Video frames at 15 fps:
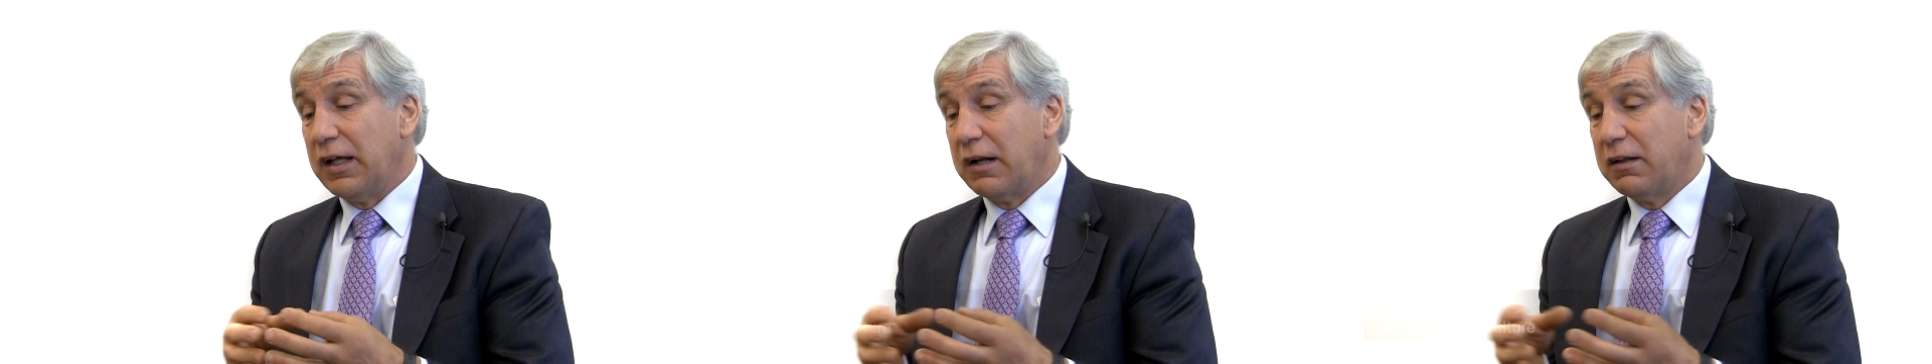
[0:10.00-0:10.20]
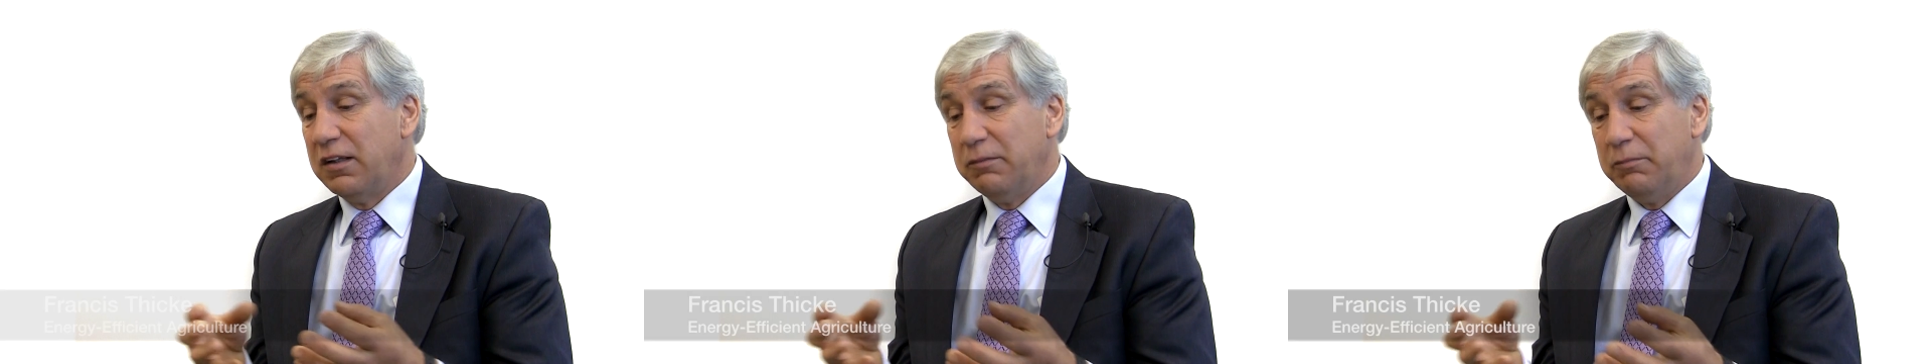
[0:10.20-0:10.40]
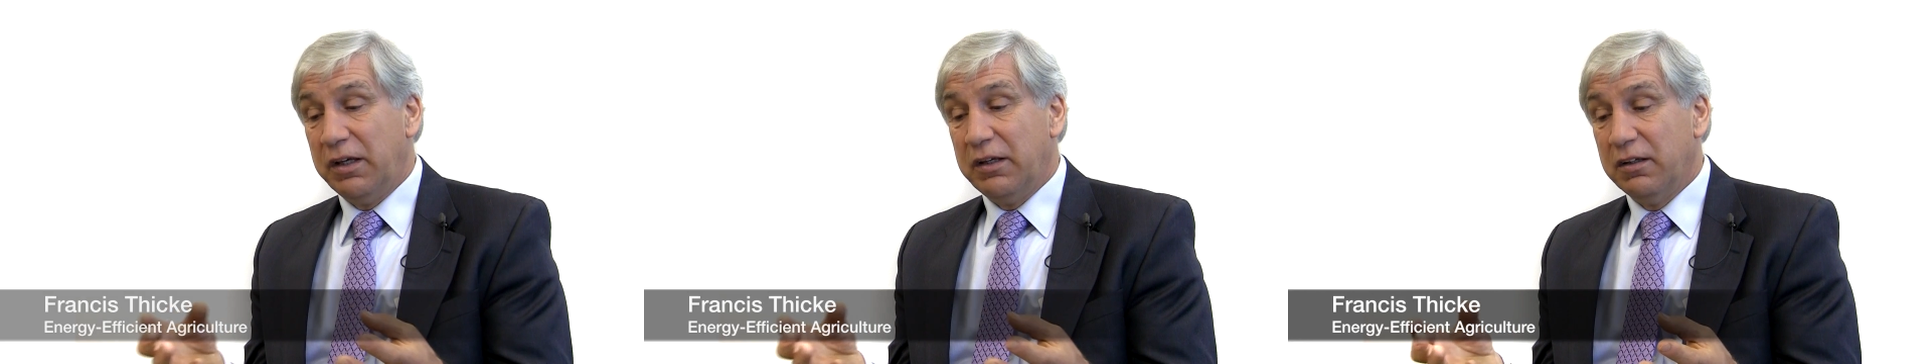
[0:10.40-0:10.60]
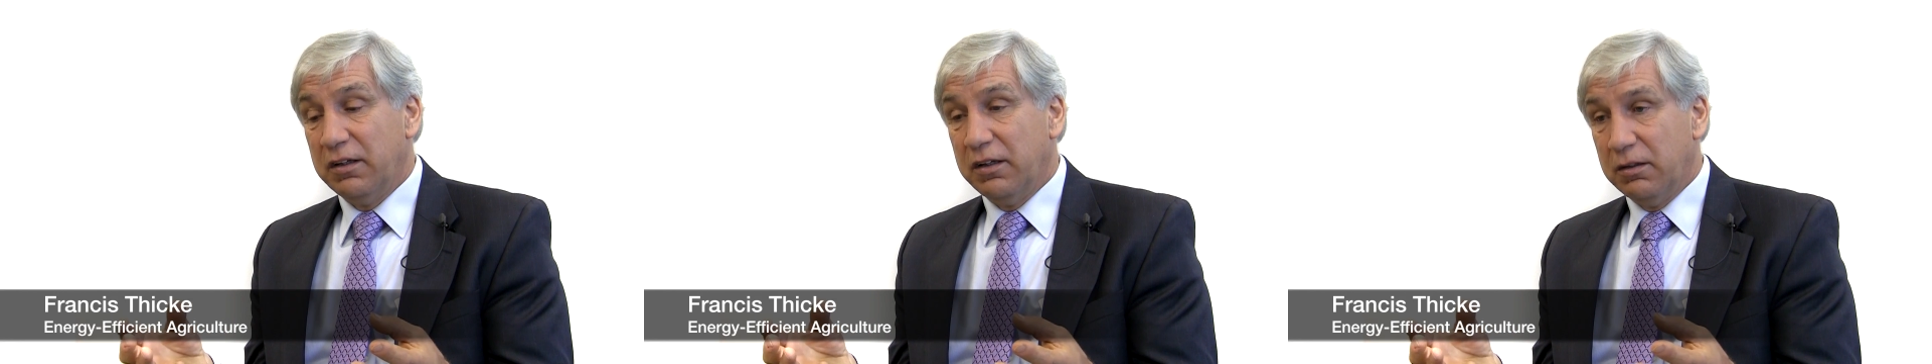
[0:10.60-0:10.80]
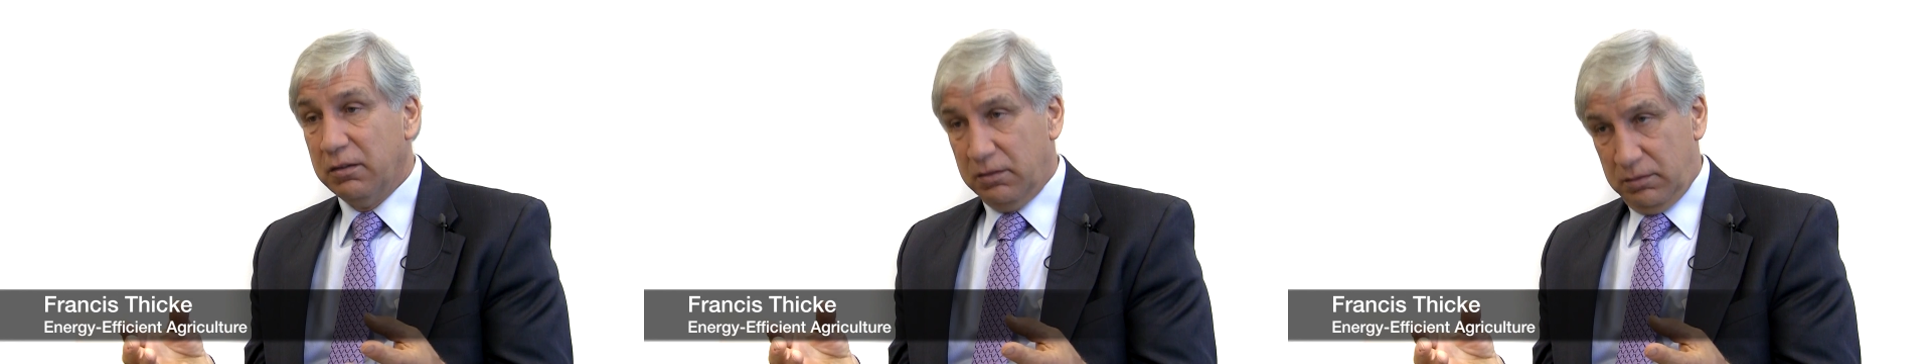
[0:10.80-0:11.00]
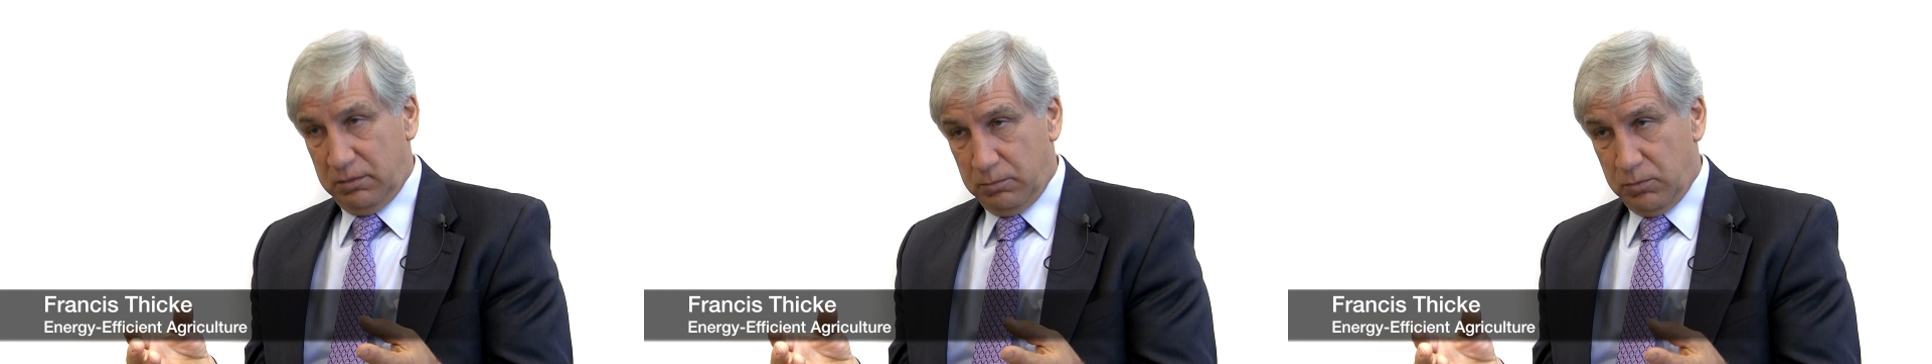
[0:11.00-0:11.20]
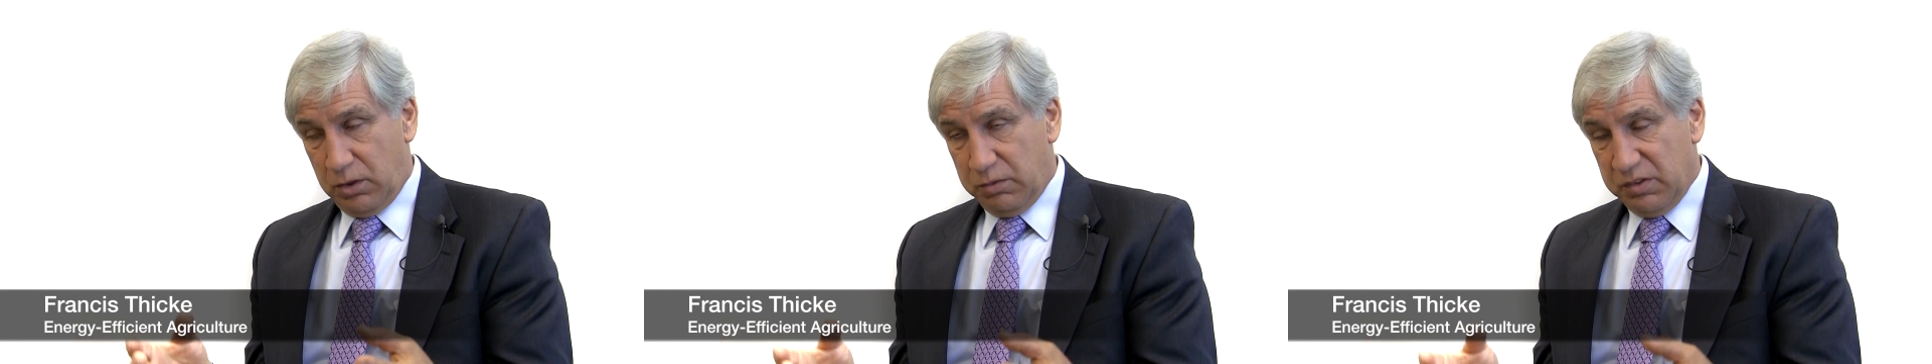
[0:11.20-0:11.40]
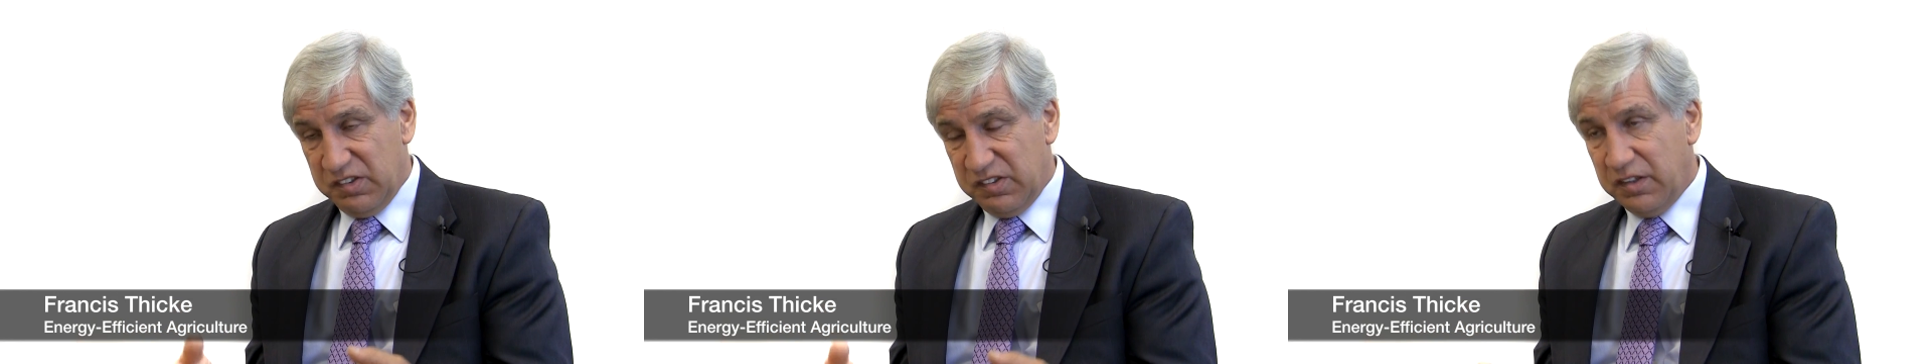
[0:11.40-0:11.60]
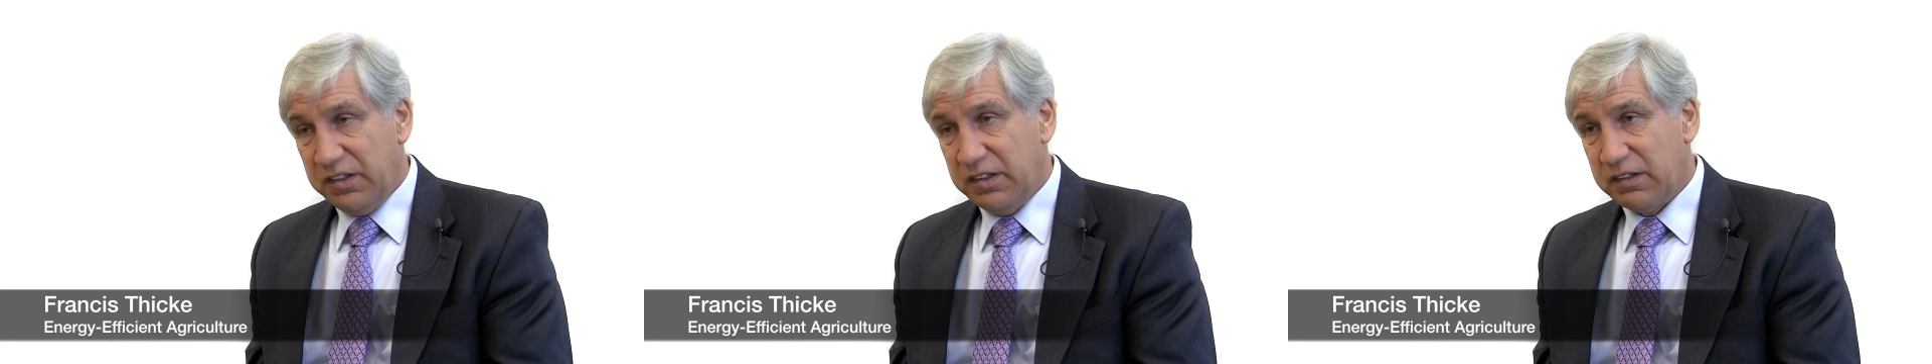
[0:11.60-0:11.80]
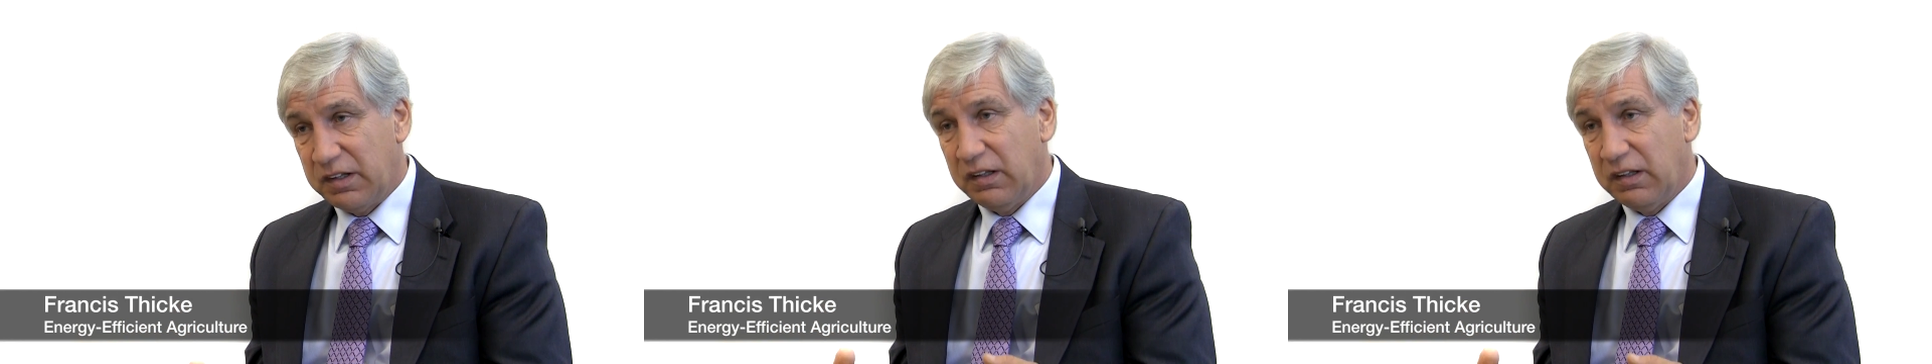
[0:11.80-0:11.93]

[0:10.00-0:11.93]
not only making it more resilient